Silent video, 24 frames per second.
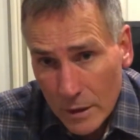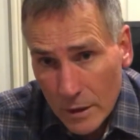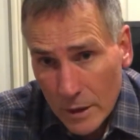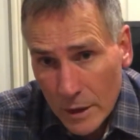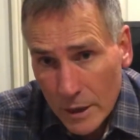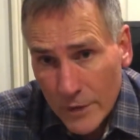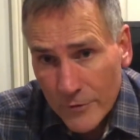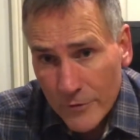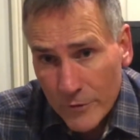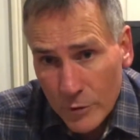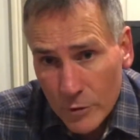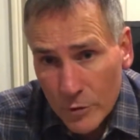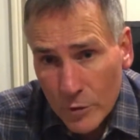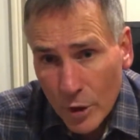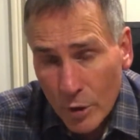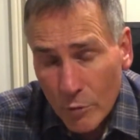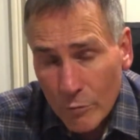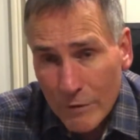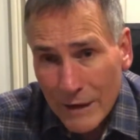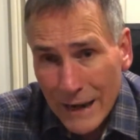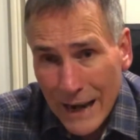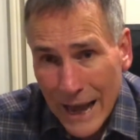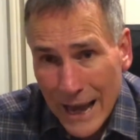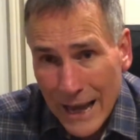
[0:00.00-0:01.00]
if you're not
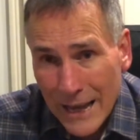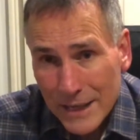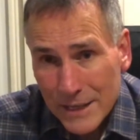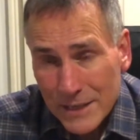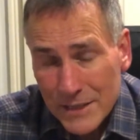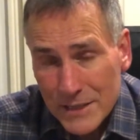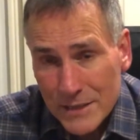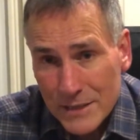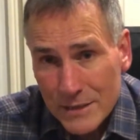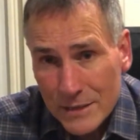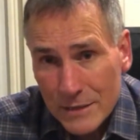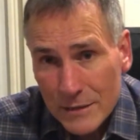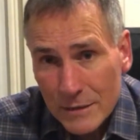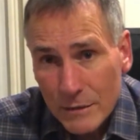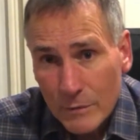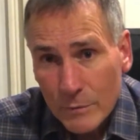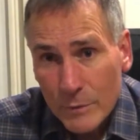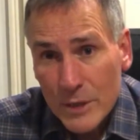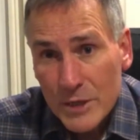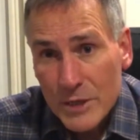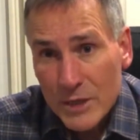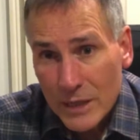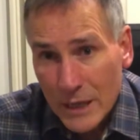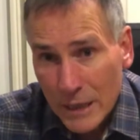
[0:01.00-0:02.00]
relaxed,
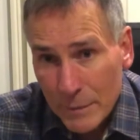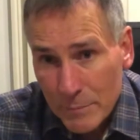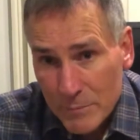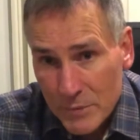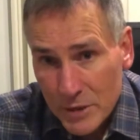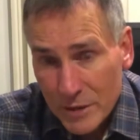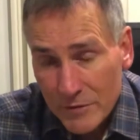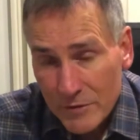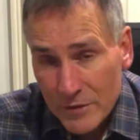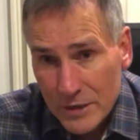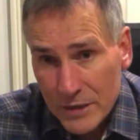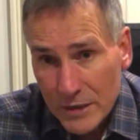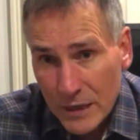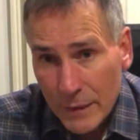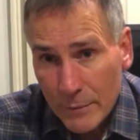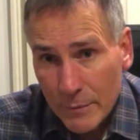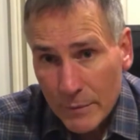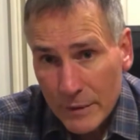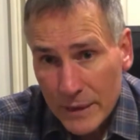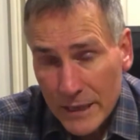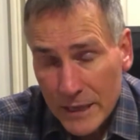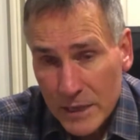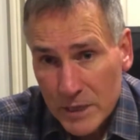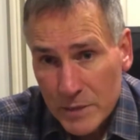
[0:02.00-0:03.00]
which comes over time
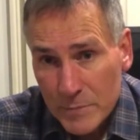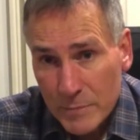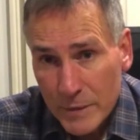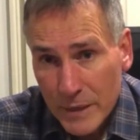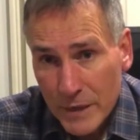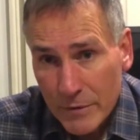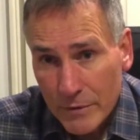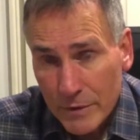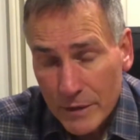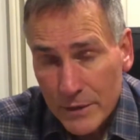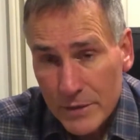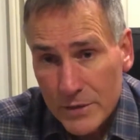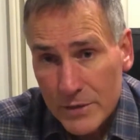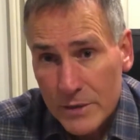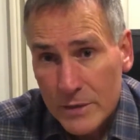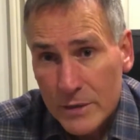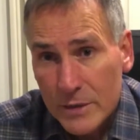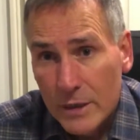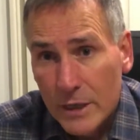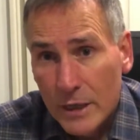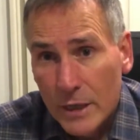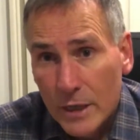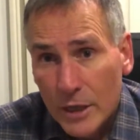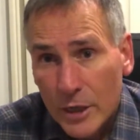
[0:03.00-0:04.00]
with experience,
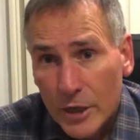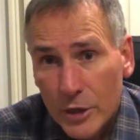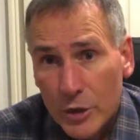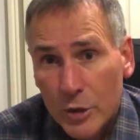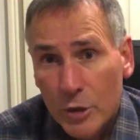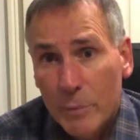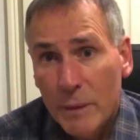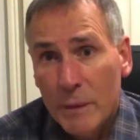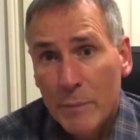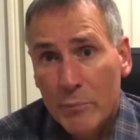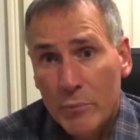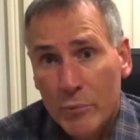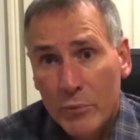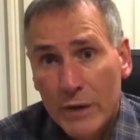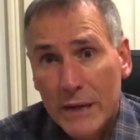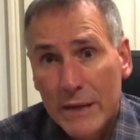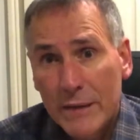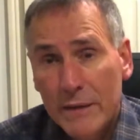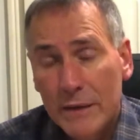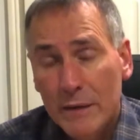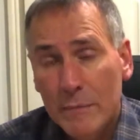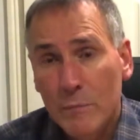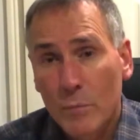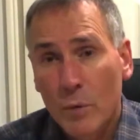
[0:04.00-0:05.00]
you'll be
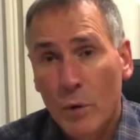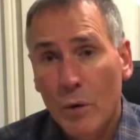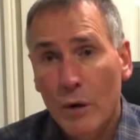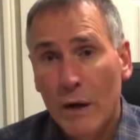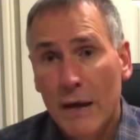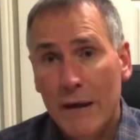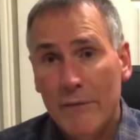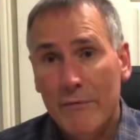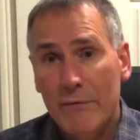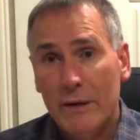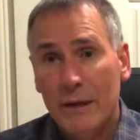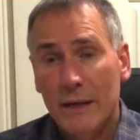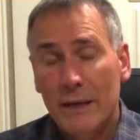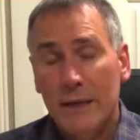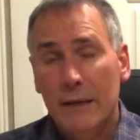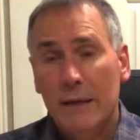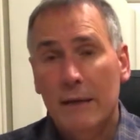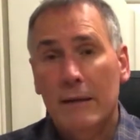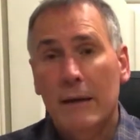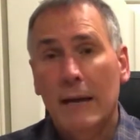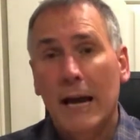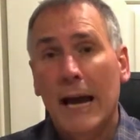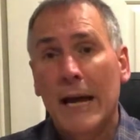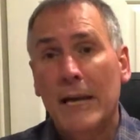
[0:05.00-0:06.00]
breathing more heavily
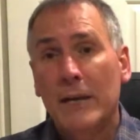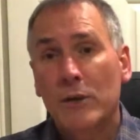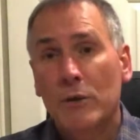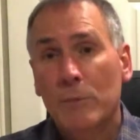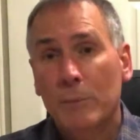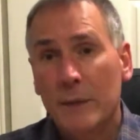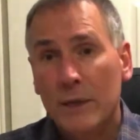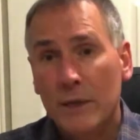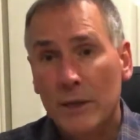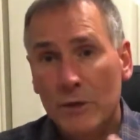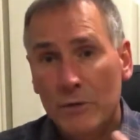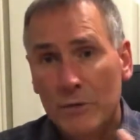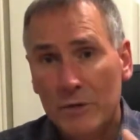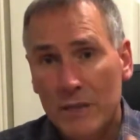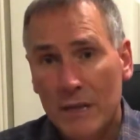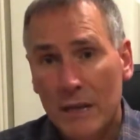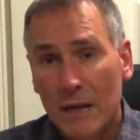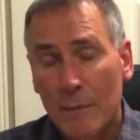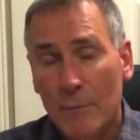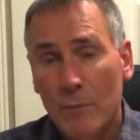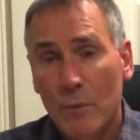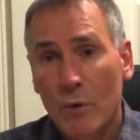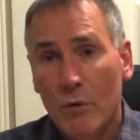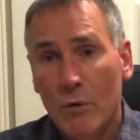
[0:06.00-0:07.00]
and you'll be using
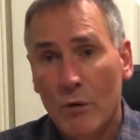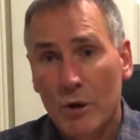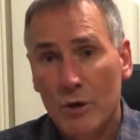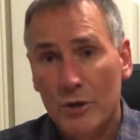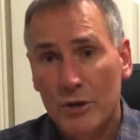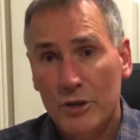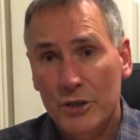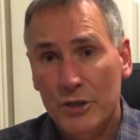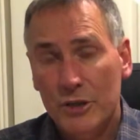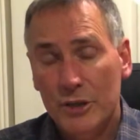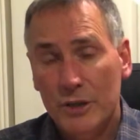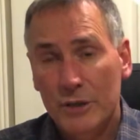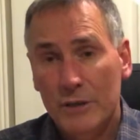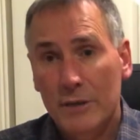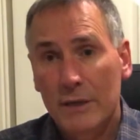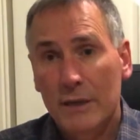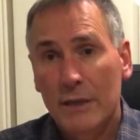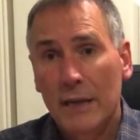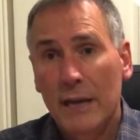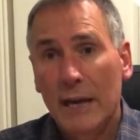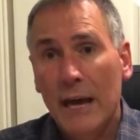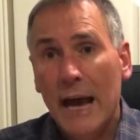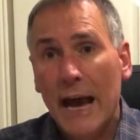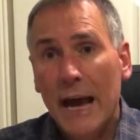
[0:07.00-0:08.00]
up more oxygen,
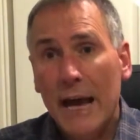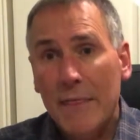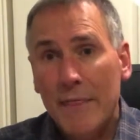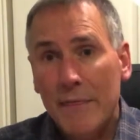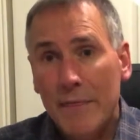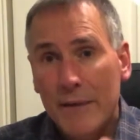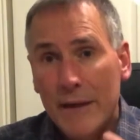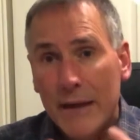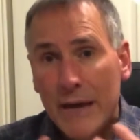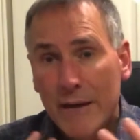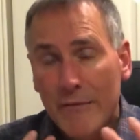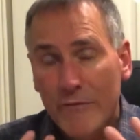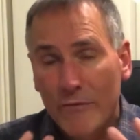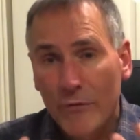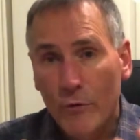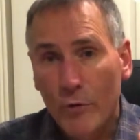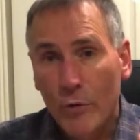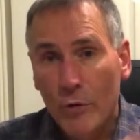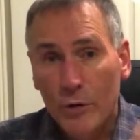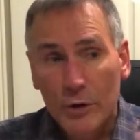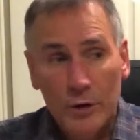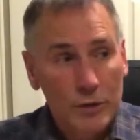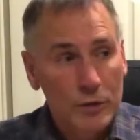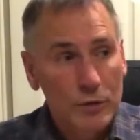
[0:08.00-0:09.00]
and
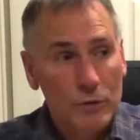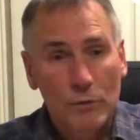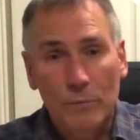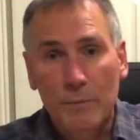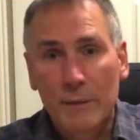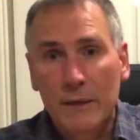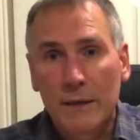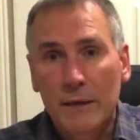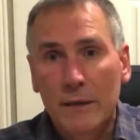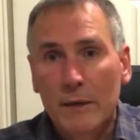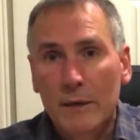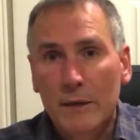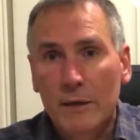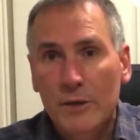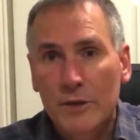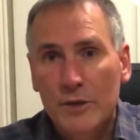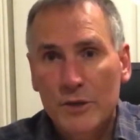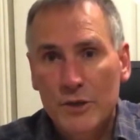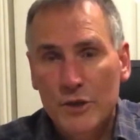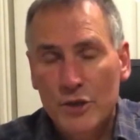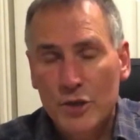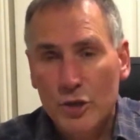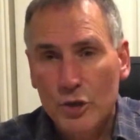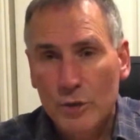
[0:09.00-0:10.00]
therefore you'll be
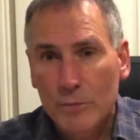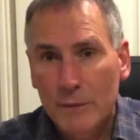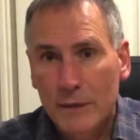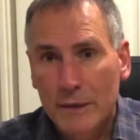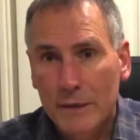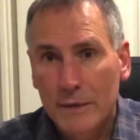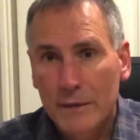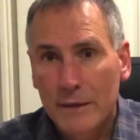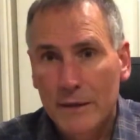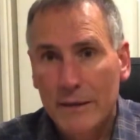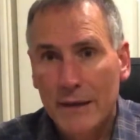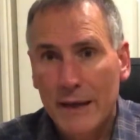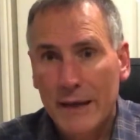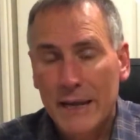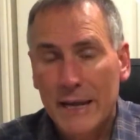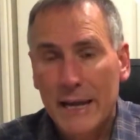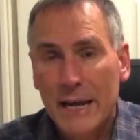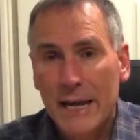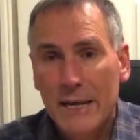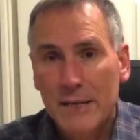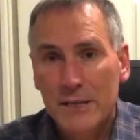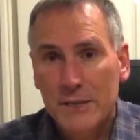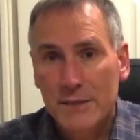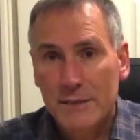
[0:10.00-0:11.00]
consuming that
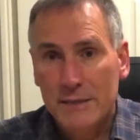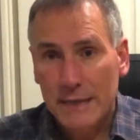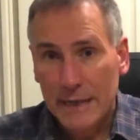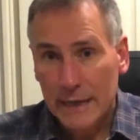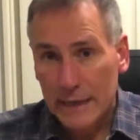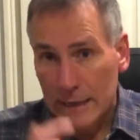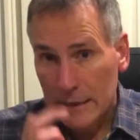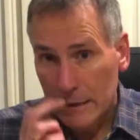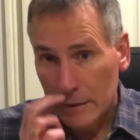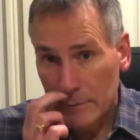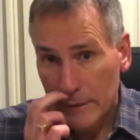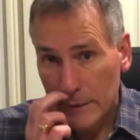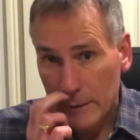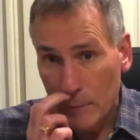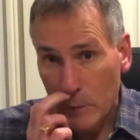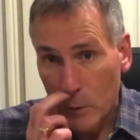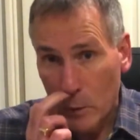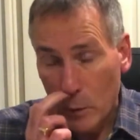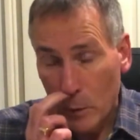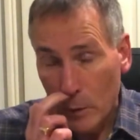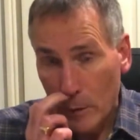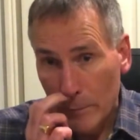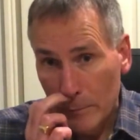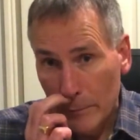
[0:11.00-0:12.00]
air just that little bit
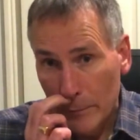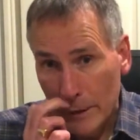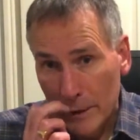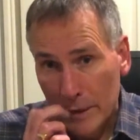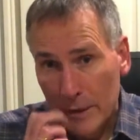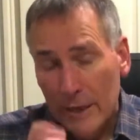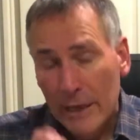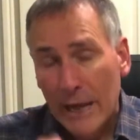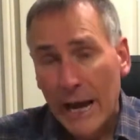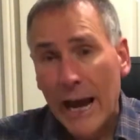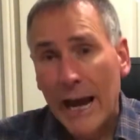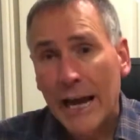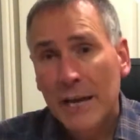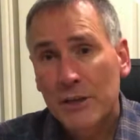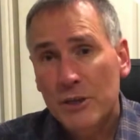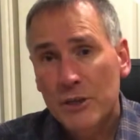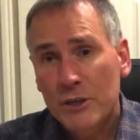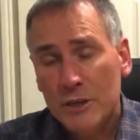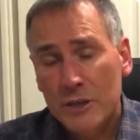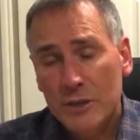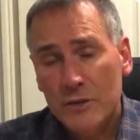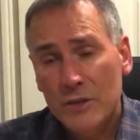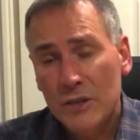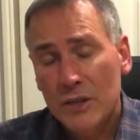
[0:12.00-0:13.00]
more. And
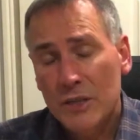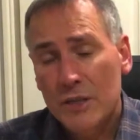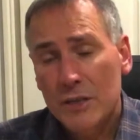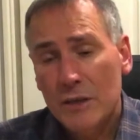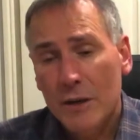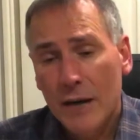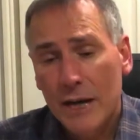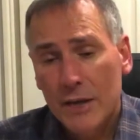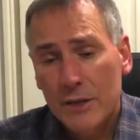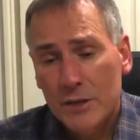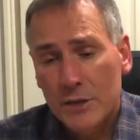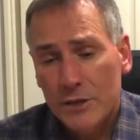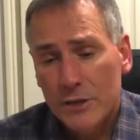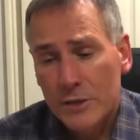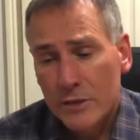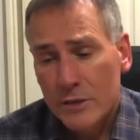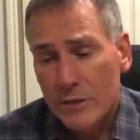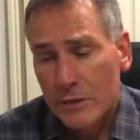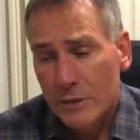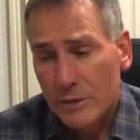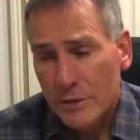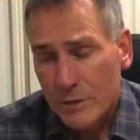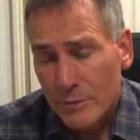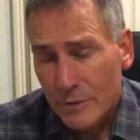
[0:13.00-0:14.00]
just as a side,
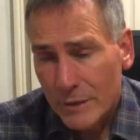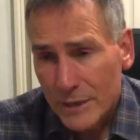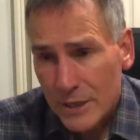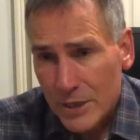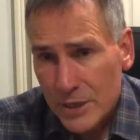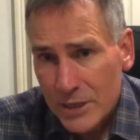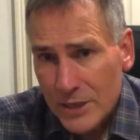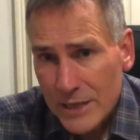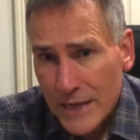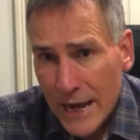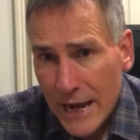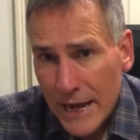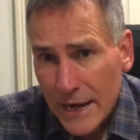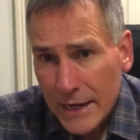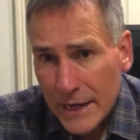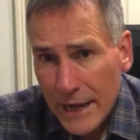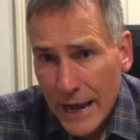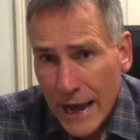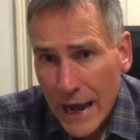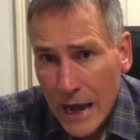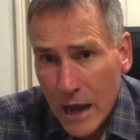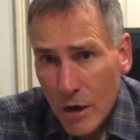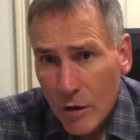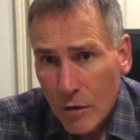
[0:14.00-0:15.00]
just to understand
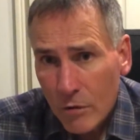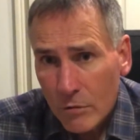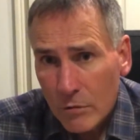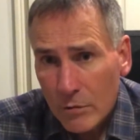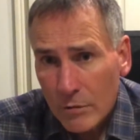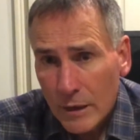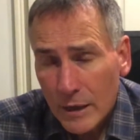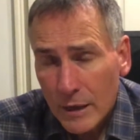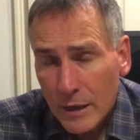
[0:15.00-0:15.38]
how